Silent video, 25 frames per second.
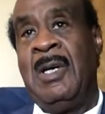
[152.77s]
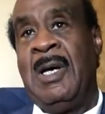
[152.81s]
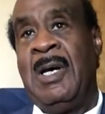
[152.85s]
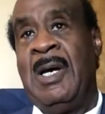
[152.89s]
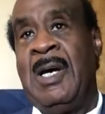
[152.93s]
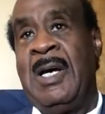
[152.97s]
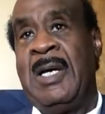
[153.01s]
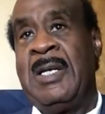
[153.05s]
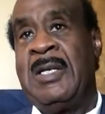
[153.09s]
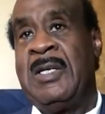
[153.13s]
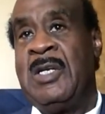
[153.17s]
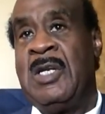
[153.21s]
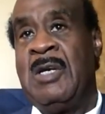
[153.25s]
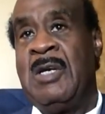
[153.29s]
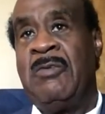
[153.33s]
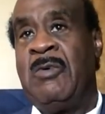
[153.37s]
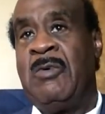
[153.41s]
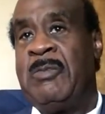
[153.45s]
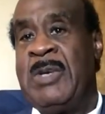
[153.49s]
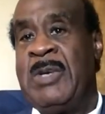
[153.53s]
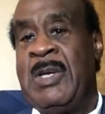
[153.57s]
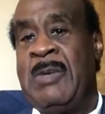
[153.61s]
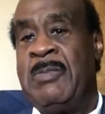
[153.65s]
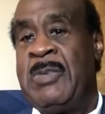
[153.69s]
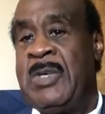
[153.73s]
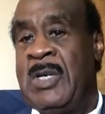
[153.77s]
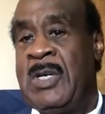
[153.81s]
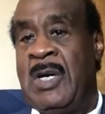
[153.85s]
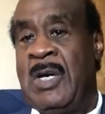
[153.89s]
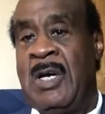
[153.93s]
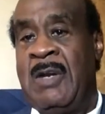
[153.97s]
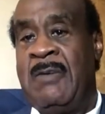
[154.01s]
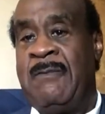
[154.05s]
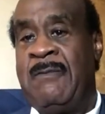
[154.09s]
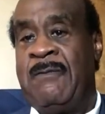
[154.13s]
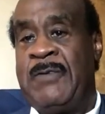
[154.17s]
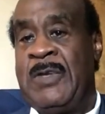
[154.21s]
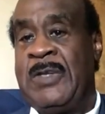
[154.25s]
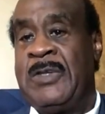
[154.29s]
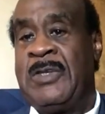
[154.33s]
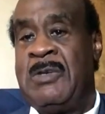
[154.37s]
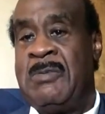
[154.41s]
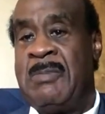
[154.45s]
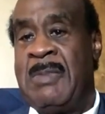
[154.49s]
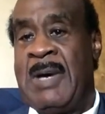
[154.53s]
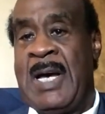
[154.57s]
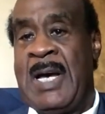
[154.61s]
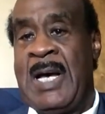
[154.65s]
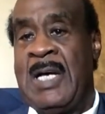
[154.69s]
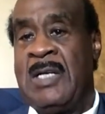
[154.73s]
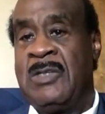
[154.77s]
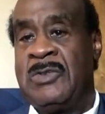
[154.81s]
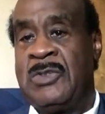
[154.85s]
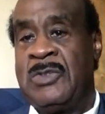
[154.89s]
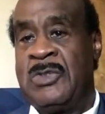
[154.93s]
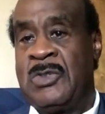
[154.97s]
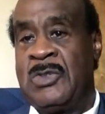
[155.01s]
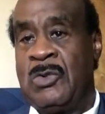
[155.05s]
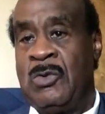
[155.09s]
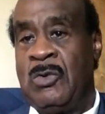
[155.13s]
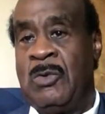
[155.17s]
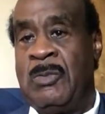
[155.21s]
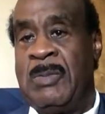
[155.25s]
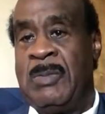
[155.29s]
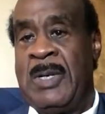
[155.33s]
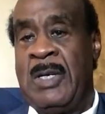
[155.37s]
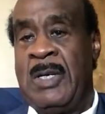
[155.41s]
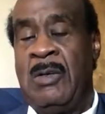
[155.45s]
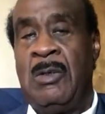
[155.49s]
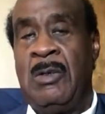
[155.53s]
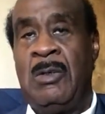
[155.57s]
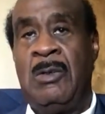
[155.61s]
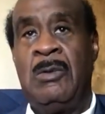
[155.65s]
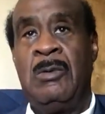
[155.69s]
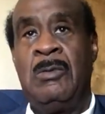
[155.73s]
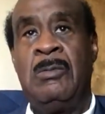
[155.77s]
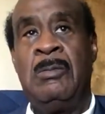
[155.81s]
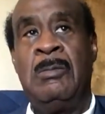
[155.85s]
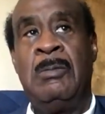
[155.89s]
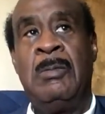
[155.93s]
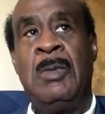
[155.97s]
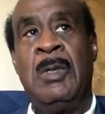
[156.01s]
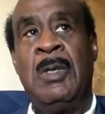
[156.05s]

I'd never been beyond 50 miles or so of my home.